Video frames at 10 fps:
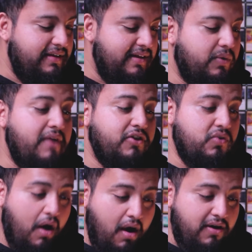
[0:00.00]
Whenever
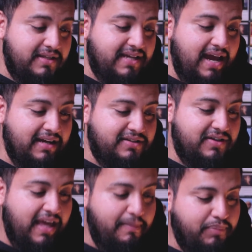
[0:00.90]
you are attacked, you
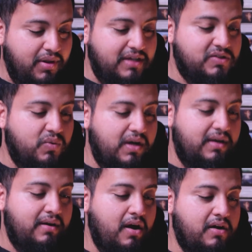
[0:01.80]
get
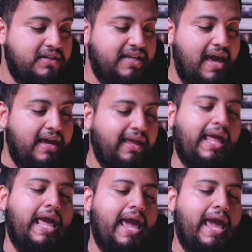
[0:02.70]
+1 on attack